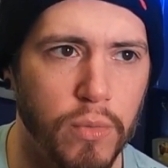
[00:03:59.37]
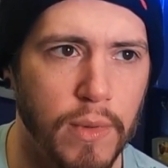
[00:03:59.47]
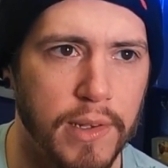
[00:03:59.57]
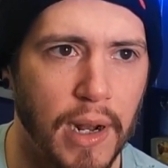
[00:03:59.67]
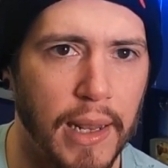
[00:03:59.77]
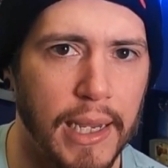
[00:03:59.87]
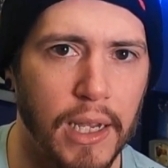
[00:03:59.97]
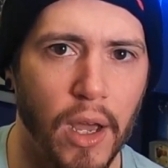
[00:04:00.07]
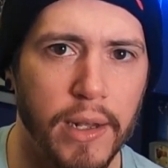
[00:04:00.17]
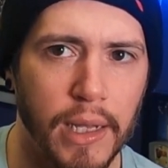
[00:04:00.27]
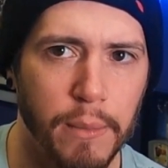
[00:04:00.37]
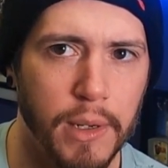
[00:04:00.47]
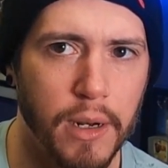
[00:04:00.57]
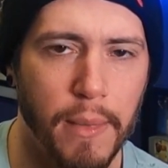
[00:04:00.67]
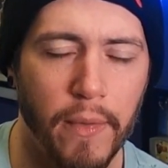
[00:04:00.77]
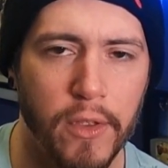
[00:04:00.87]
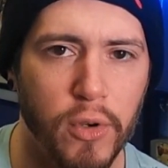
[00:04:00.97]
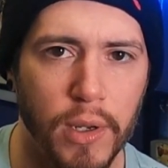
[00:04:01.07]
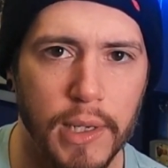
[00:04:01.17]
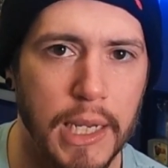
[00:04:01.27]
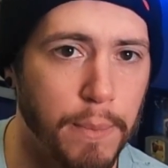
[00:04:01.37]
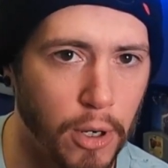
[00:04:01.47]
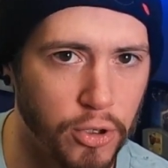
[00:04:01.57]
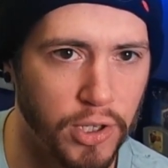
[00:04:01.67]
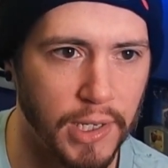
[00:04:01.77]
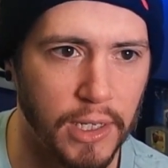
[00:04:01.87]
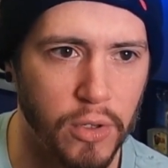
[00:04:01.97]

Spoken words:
It's not like an unlimited amount that you can keep purchasing.